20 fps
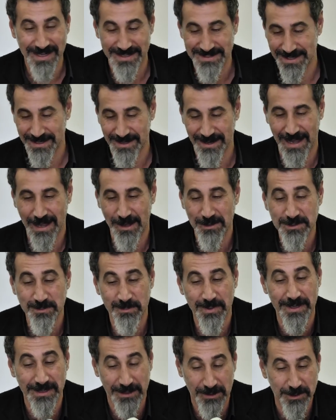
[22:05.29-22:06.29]
I said a house,
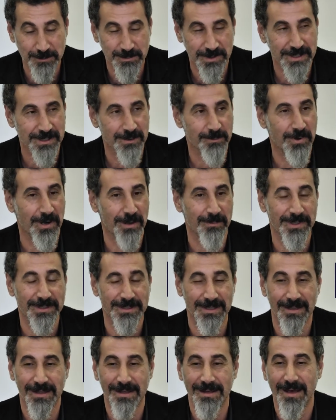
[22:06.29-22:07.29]
but it could be an
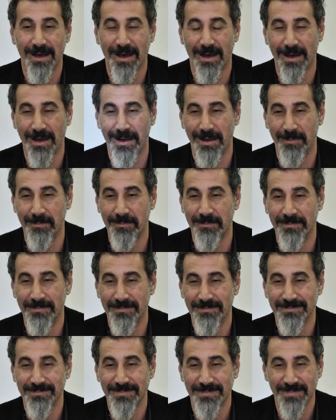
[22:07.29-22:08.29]
apartment. I
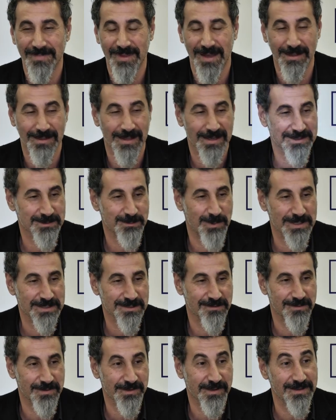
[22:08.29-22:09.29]
like
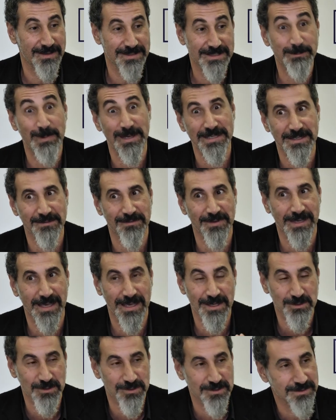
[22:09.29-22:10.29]

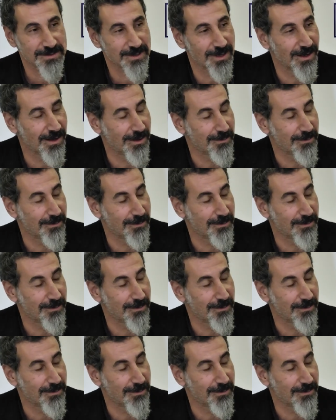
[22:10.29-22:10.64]
specifications.